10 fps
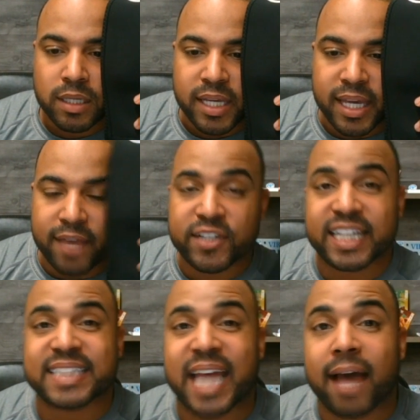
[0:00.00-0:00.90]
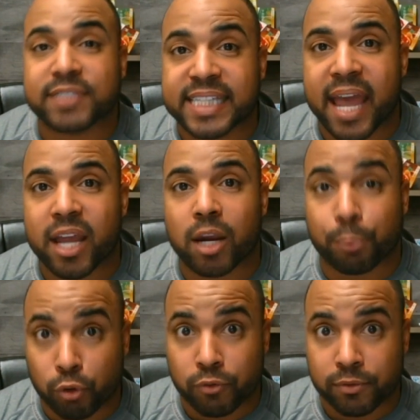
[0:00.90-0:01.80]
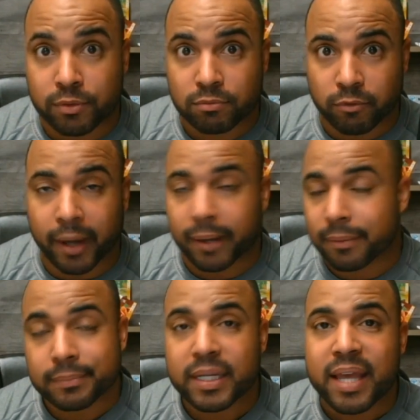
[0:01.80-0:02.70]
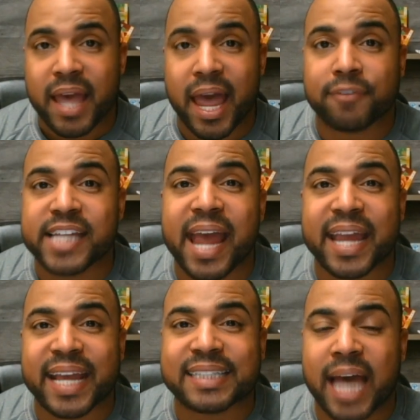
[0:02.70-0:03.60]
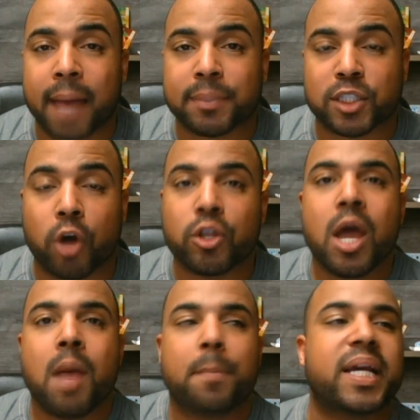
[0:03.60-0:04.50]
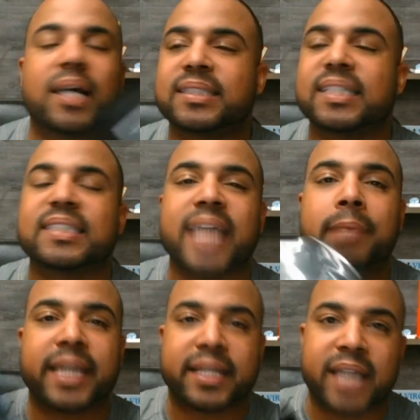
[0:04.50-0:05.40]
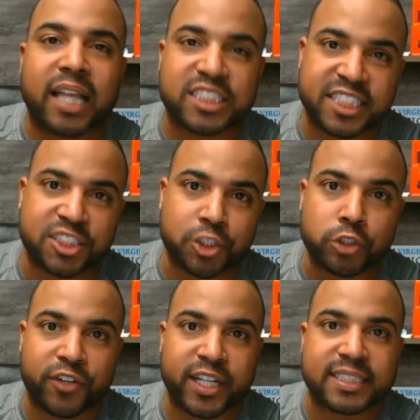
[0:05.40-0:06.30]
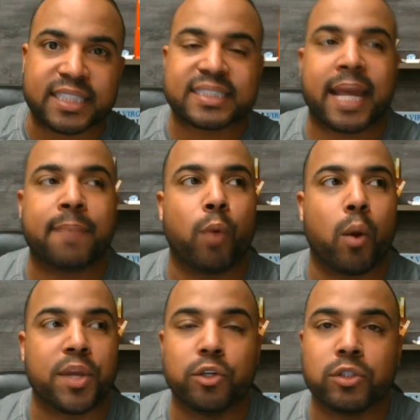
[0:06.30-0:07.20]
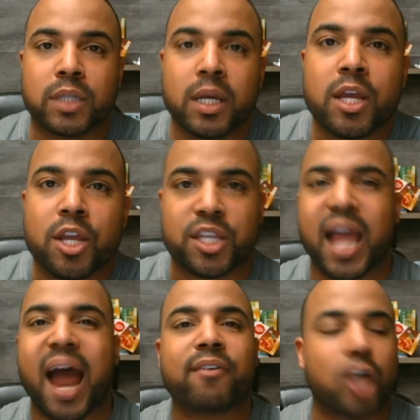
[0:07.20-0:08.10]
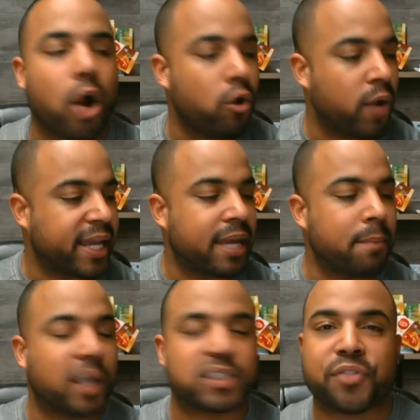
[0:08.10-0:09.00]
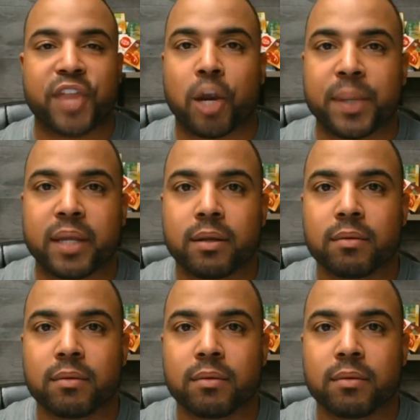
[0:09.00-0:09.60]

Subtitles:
if it's FDA approved, right? FDA ain't got time to go because the same technology that's used for this is the same one we use. Y'all ever go and get muscle therapy?